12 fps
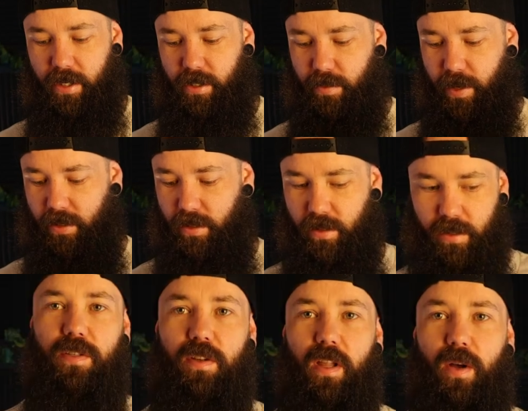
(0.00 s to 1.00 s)
expected.
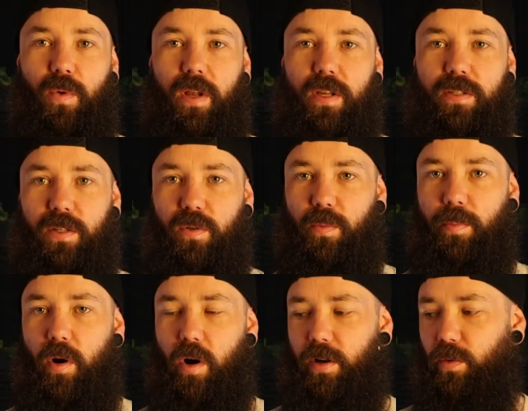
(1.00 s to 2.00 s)
It's not like one of those little
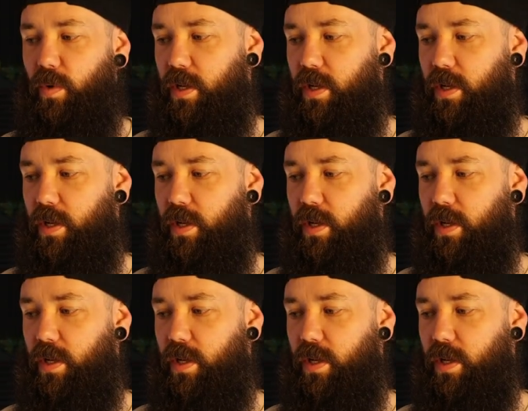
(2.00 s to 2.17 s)
pocket